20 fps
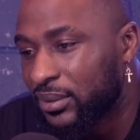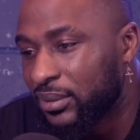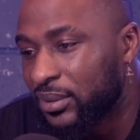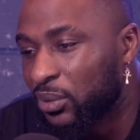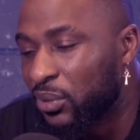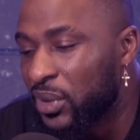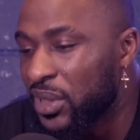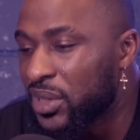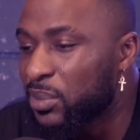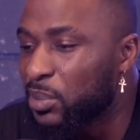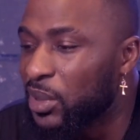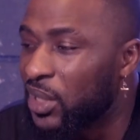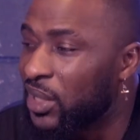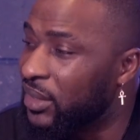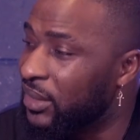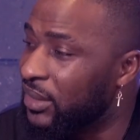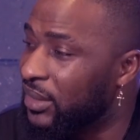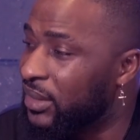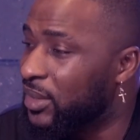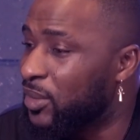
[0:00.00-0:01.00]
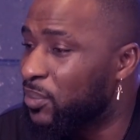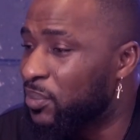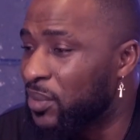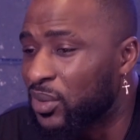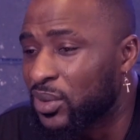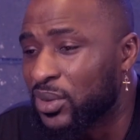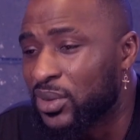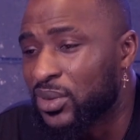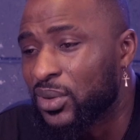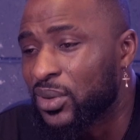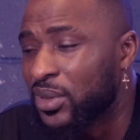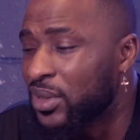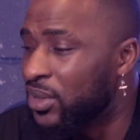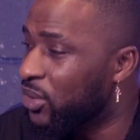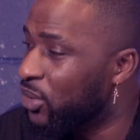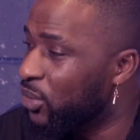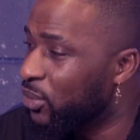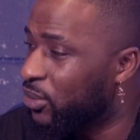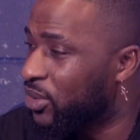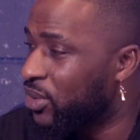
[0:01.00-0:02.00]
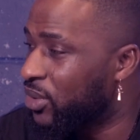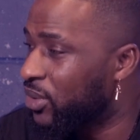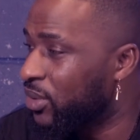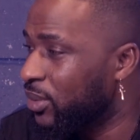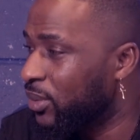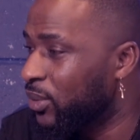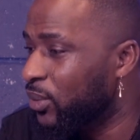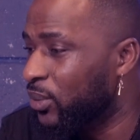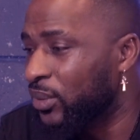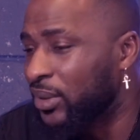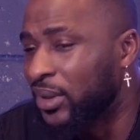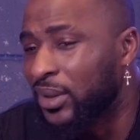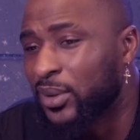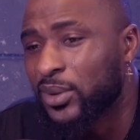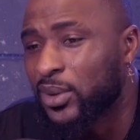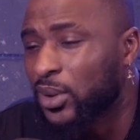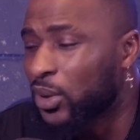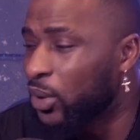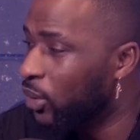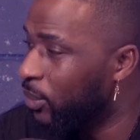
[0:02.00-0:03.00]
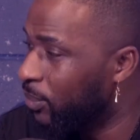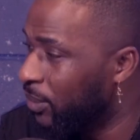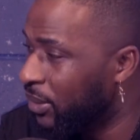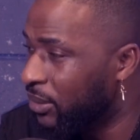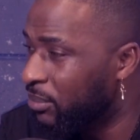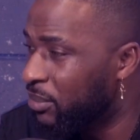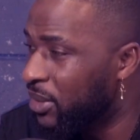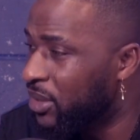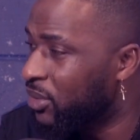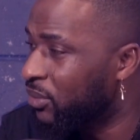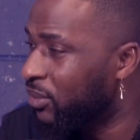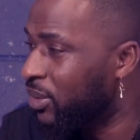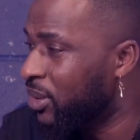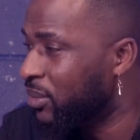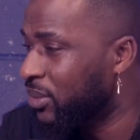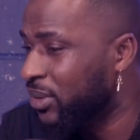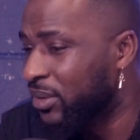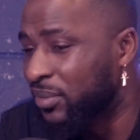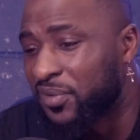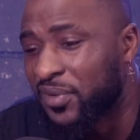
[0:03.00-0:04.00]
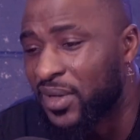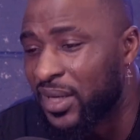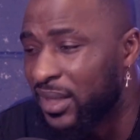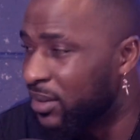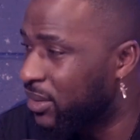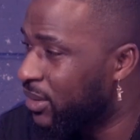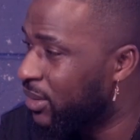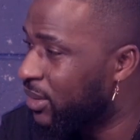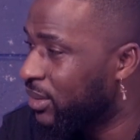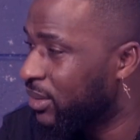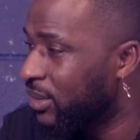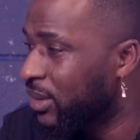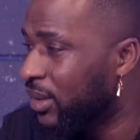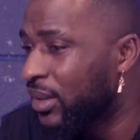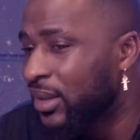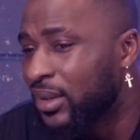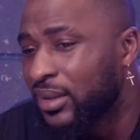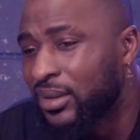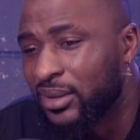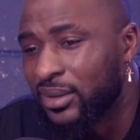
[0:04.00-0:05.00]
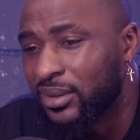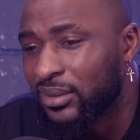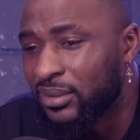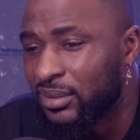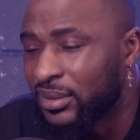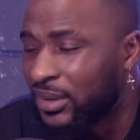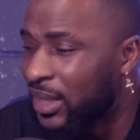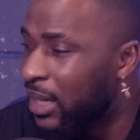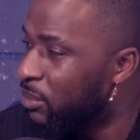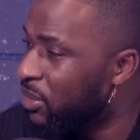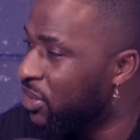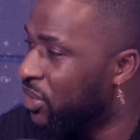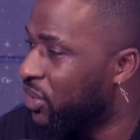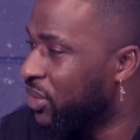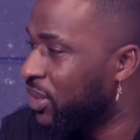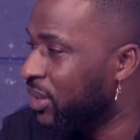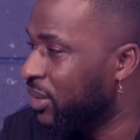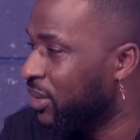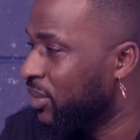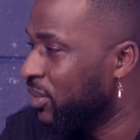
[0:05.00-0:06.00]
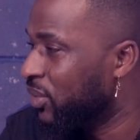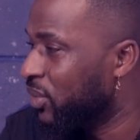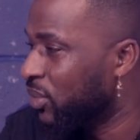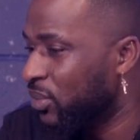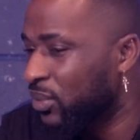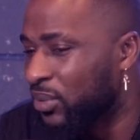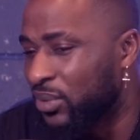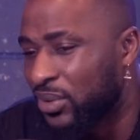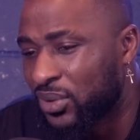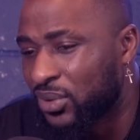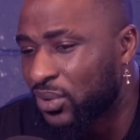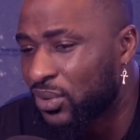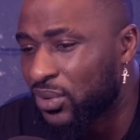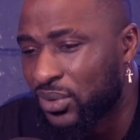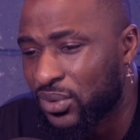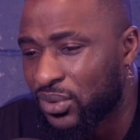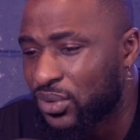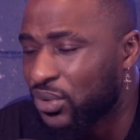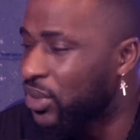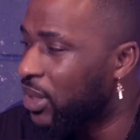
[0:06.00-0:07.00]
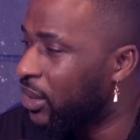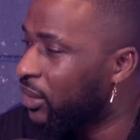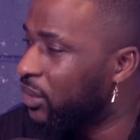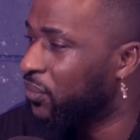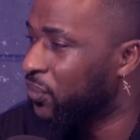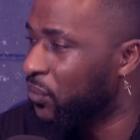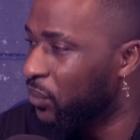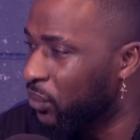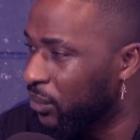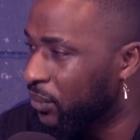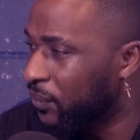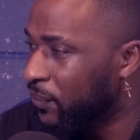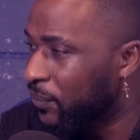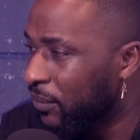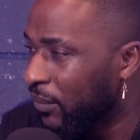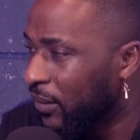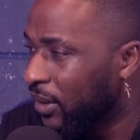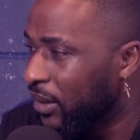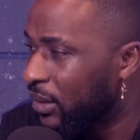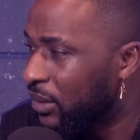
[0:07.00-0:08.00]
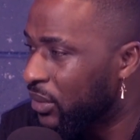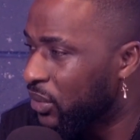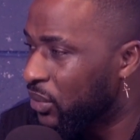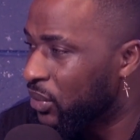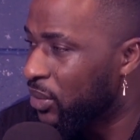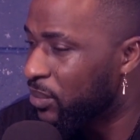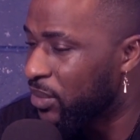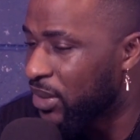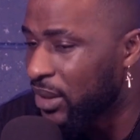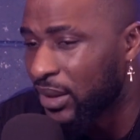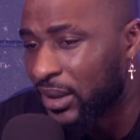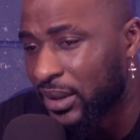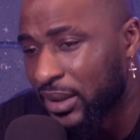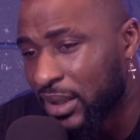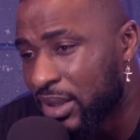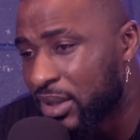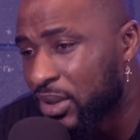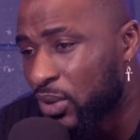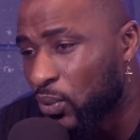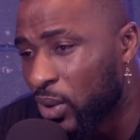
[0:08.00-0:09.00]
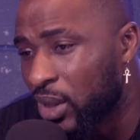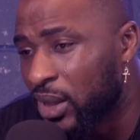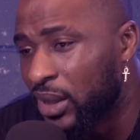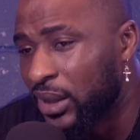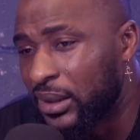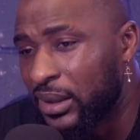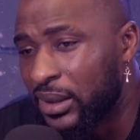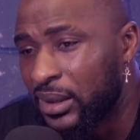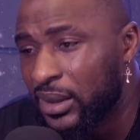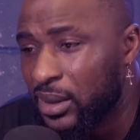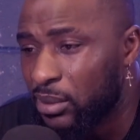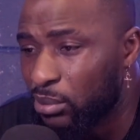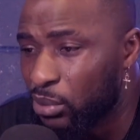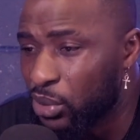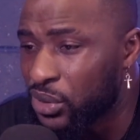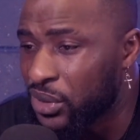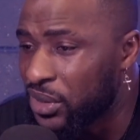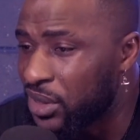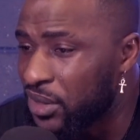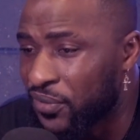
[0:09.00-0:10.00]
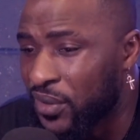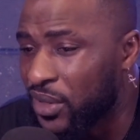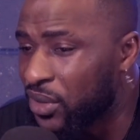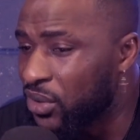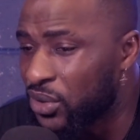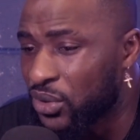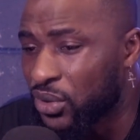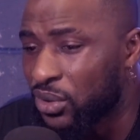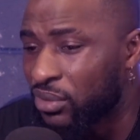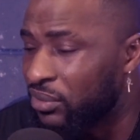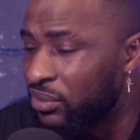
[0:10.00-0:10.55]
the reason behind it is because all these youths, they go to club and they mess around, they fight, they damage things, they just act a fool. Do you know what I'm saying? And that is why most of these venues don't